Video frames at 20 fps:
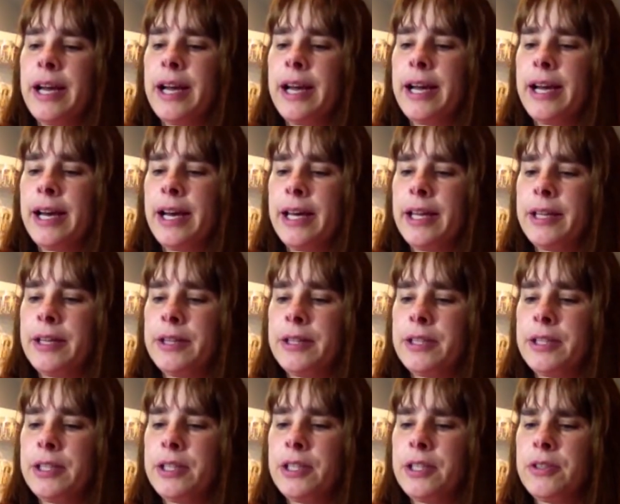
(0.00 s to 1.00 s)

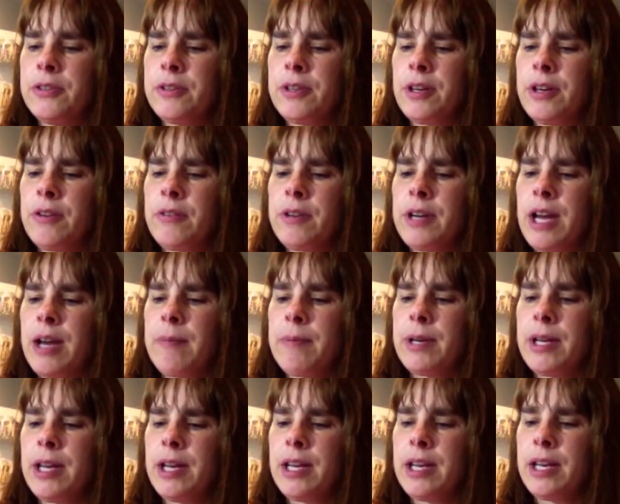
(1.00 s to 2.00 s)
And the Hugo
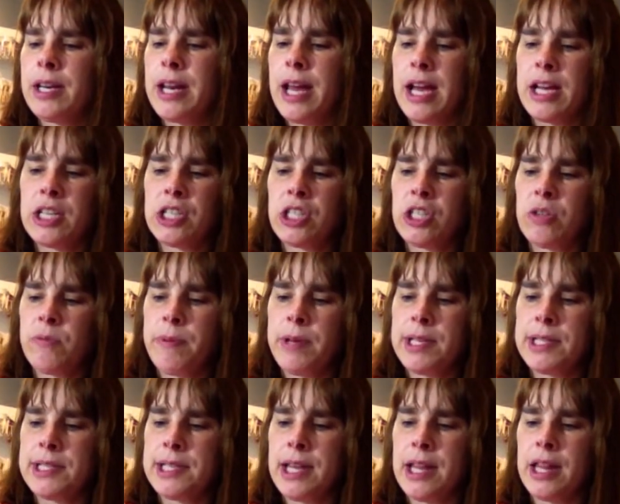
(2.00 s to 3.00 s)
nominated national
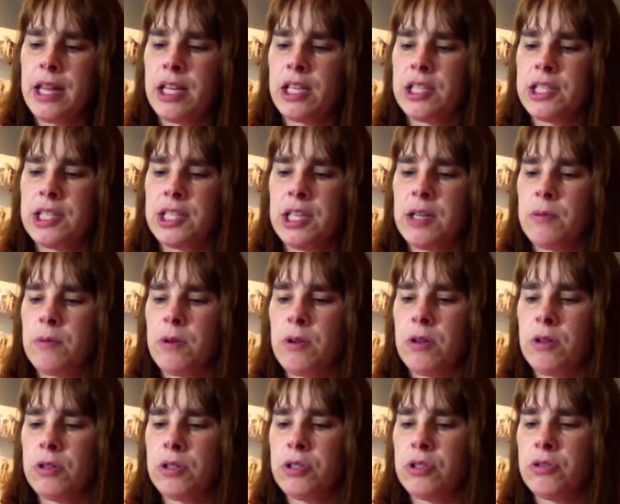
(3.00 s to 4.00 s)
best-selling
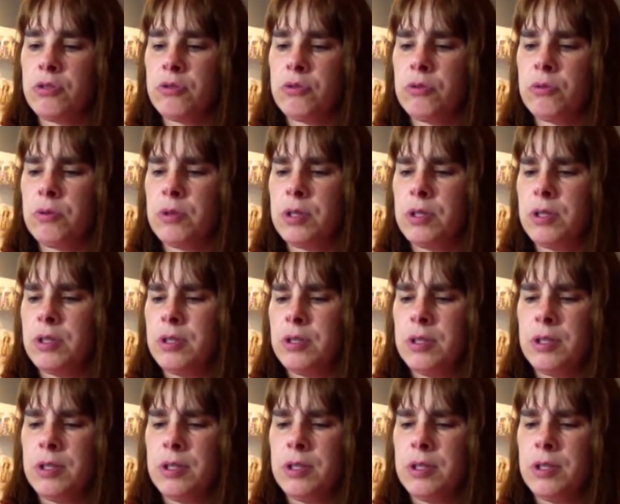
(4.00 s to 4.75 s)
sequel to